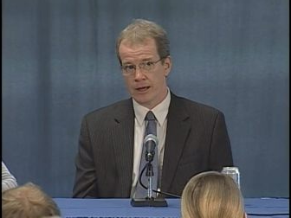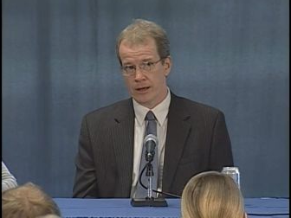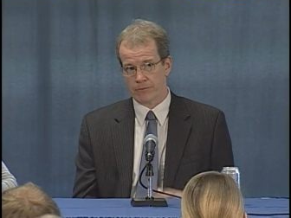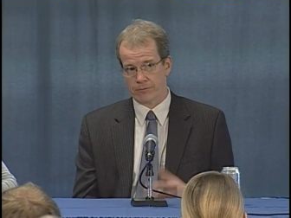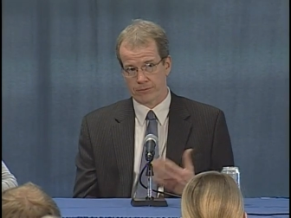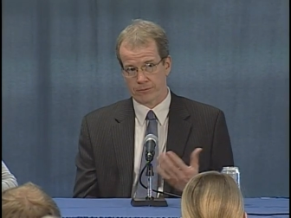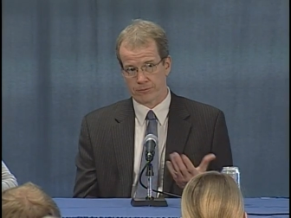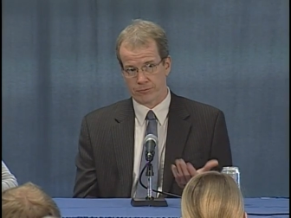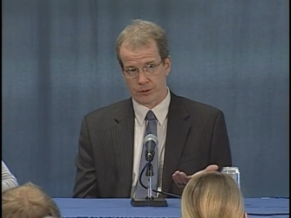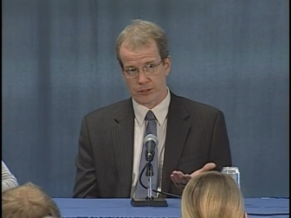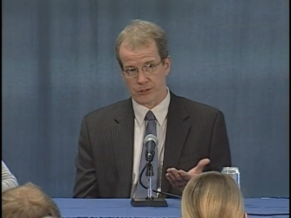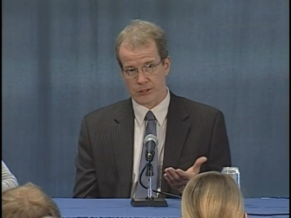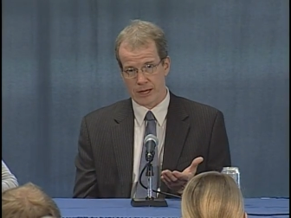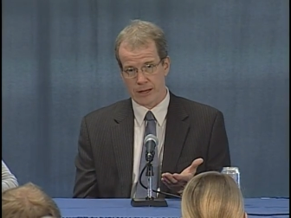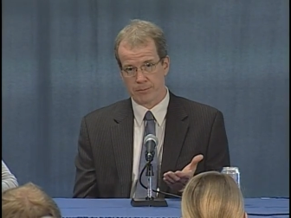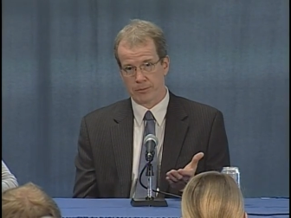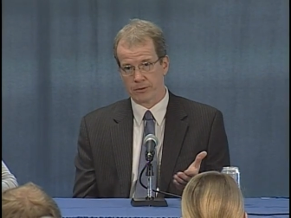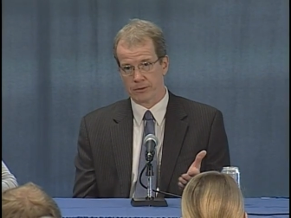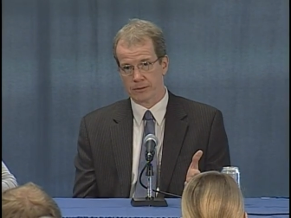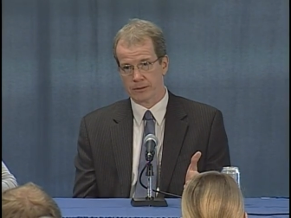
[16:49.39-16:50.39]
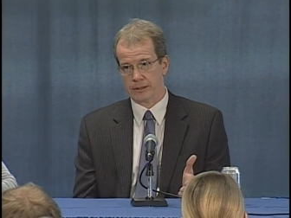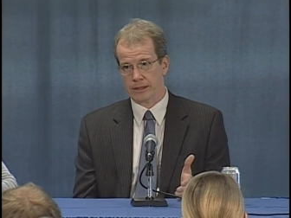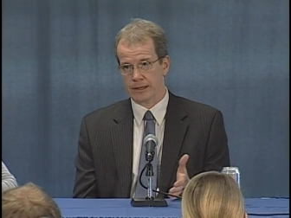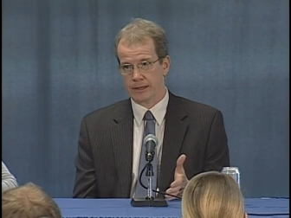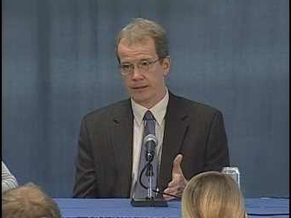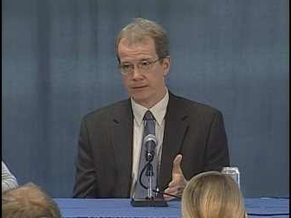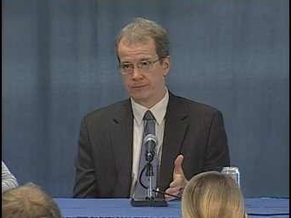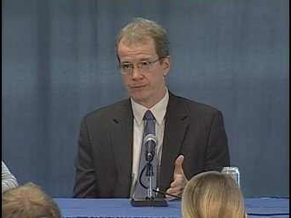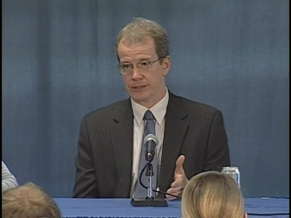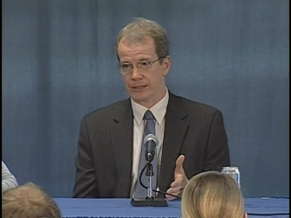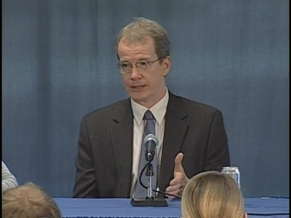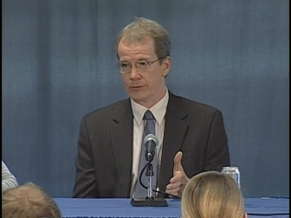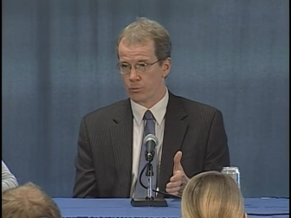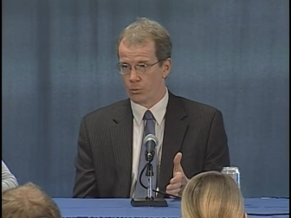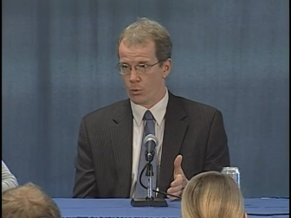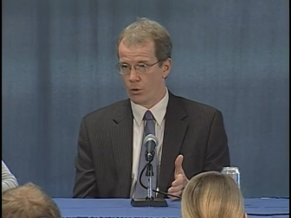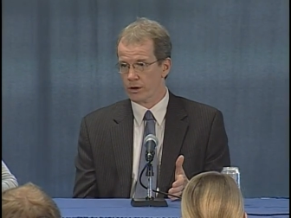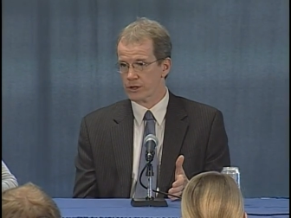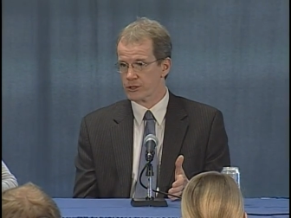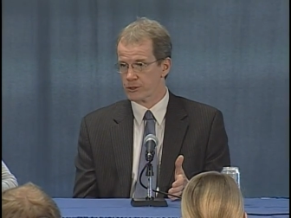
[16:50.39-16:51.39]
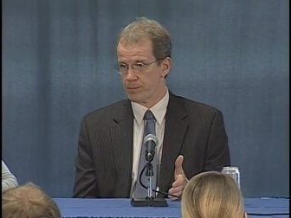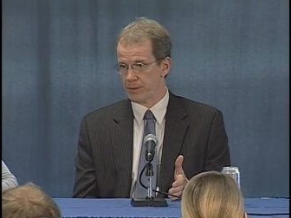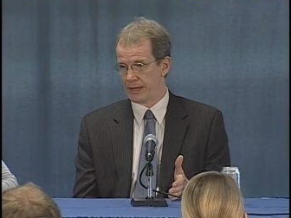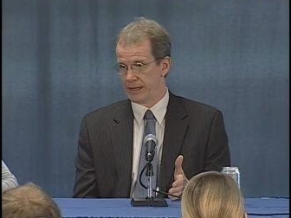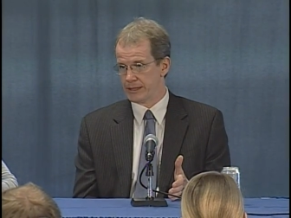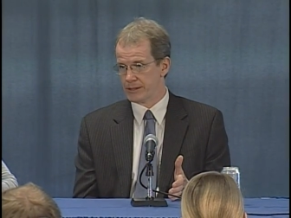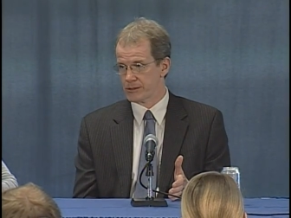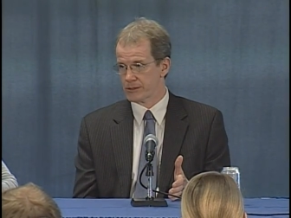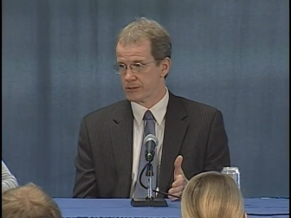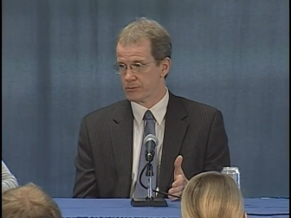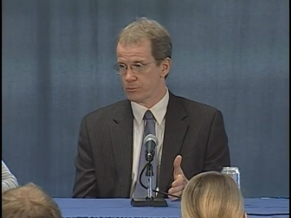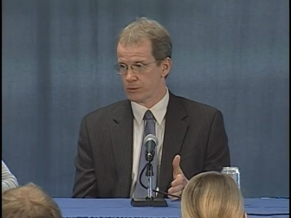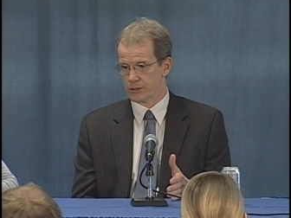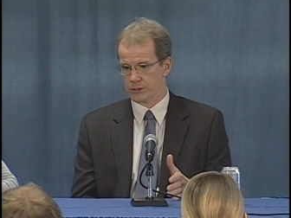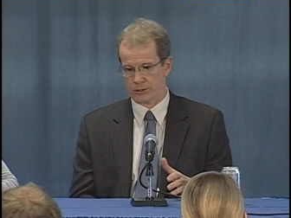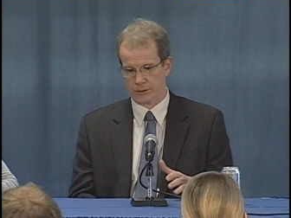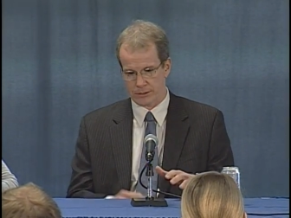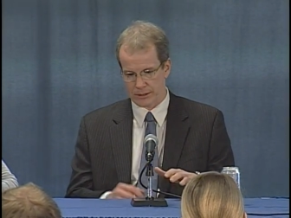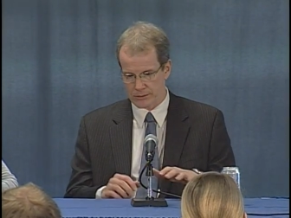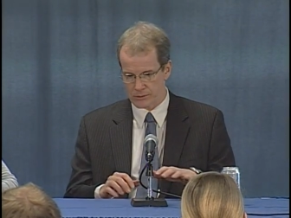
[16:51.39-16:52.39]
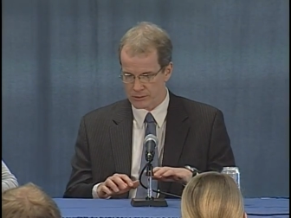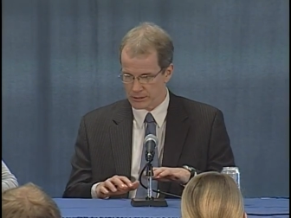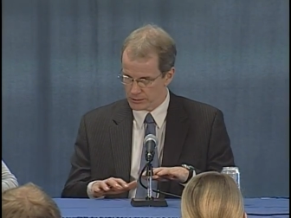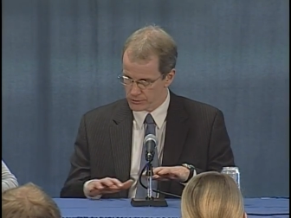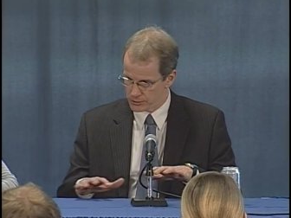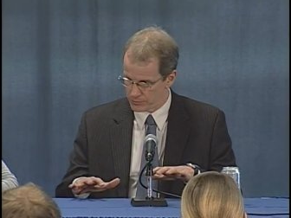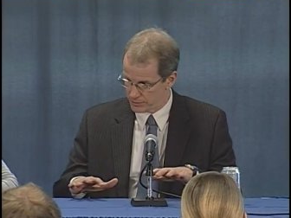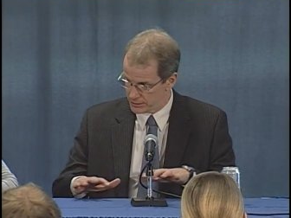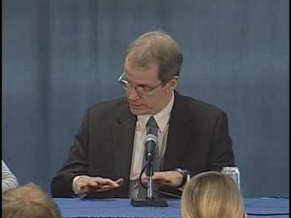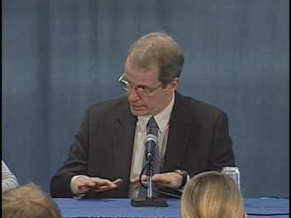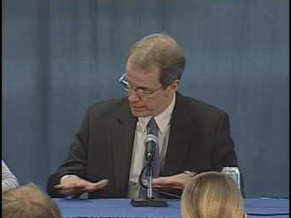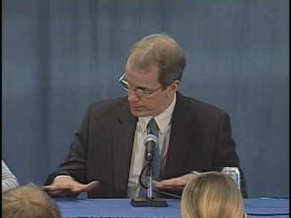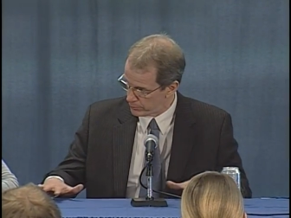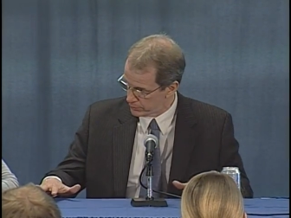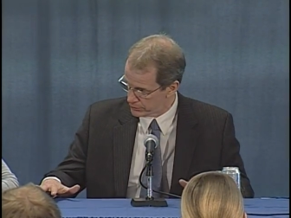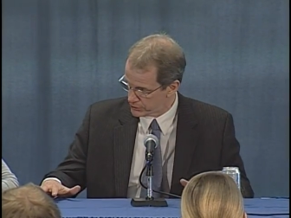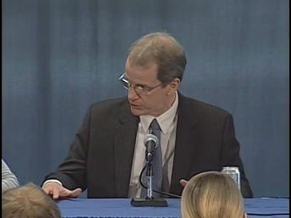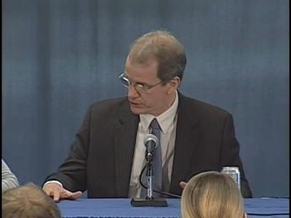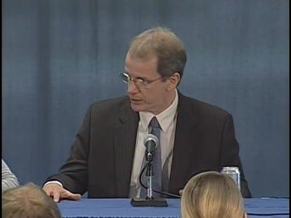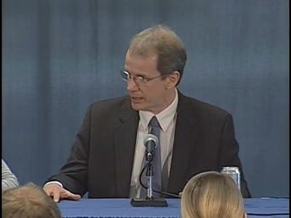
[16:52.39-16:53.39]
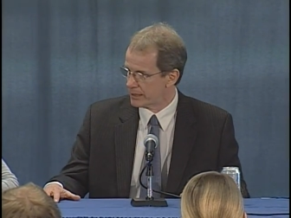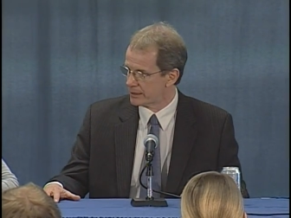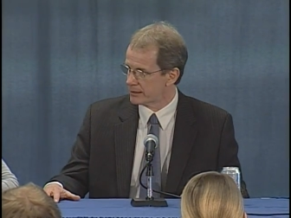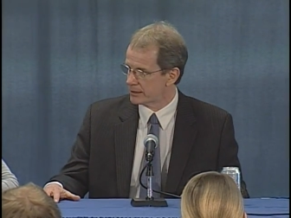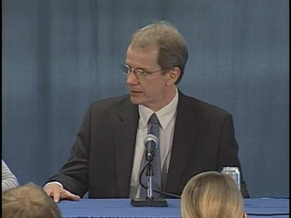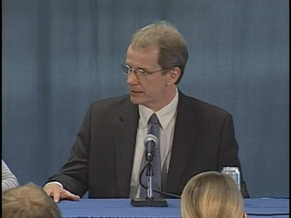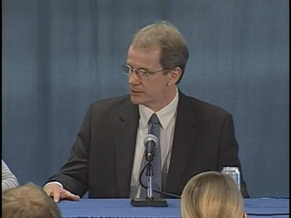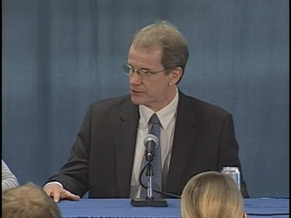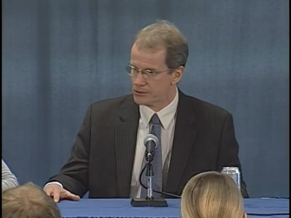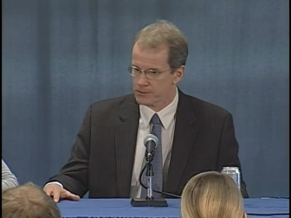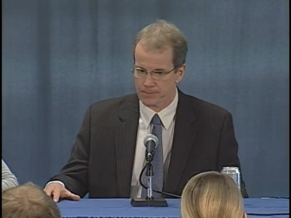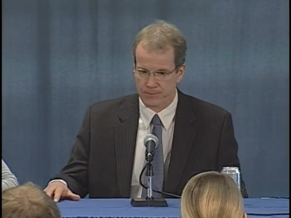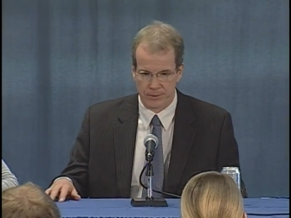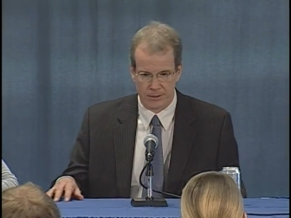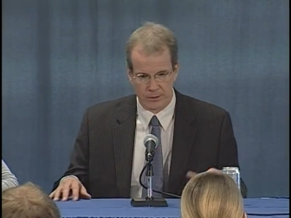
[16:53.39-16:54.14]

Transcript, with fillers: For, for example, uh, to get Workspace, which consists of a table just like this,